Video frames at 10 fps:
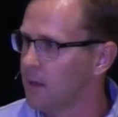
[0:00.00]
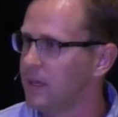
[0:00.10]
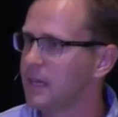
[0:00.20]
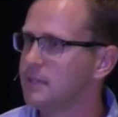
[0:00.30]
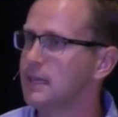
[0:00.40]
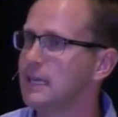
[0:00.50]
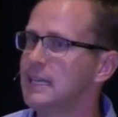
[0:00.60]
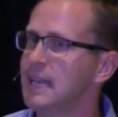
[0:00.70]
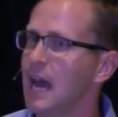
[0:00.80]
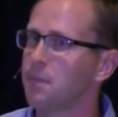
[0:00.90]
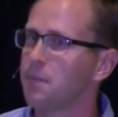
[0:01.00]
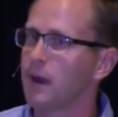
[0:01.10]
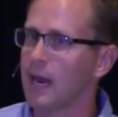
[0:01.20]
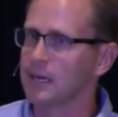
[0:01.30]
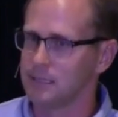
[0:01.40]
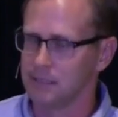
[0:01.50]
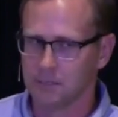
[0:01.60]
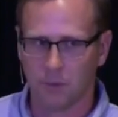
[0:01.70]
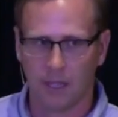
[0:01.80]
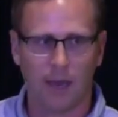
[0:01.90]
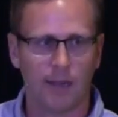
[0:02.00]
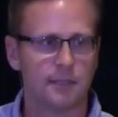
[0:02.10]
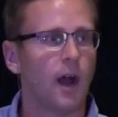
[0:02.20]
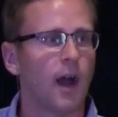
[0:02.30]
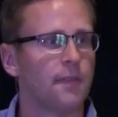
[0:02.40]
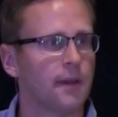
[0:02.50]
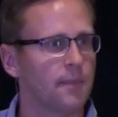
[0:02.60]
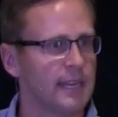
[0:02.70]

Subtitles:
because they did not practice what God had taught them.